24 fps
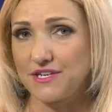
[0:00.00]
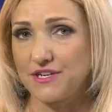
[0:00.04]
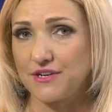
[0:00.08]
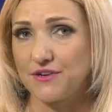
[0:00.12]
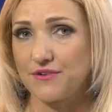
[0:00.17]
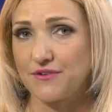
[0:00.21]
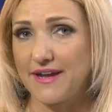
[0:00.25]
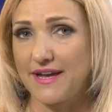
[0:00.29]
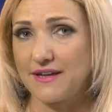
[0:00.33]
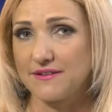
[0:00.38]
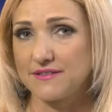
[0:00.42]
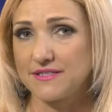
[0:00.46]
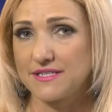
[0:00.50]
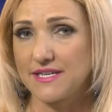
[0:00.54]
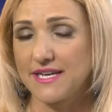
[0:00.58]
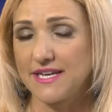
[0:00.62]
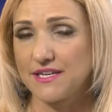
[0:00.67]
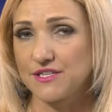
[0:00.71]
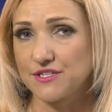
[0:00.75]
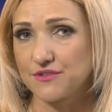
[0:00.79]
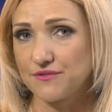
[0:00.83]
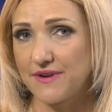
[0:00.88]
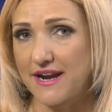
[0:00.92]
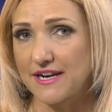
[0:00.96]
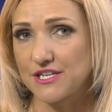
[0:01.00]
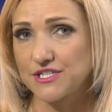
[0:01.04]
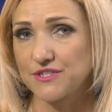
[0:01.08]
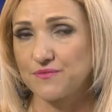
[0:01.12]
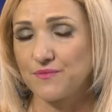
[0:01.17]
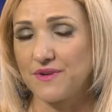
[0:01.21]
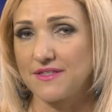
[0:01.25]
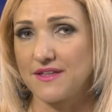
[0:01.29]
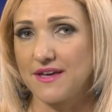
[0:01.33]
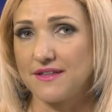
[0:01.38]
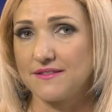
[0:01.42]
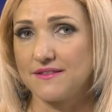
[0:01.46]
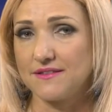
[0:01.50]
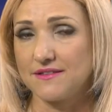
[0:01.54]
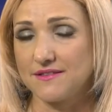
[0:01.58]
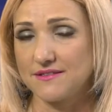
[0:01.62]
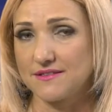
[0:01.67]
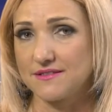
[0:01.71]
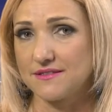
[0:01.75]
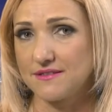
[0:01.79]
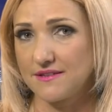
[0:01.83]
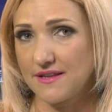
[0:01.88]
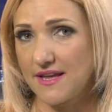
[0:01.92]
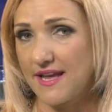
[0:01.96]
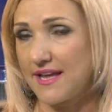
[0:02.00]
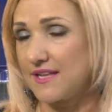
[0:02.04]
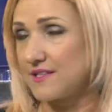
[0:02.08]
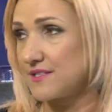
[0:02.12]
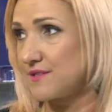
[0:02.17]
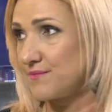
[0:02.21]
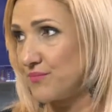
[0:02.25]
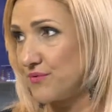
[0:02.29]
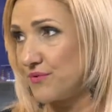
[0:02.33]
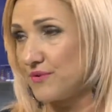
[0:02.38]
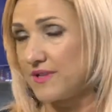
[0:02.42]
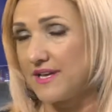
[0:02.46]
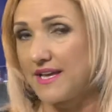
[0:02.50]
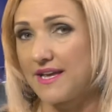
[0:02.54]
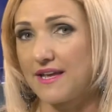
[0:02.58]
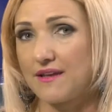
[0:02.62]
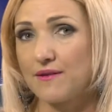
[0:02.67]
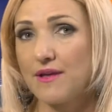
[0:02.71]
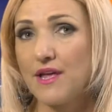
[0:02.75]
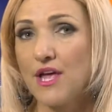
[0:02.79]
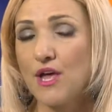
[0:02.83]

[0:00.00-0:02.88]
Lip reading: and around interaction with others, hence bullying,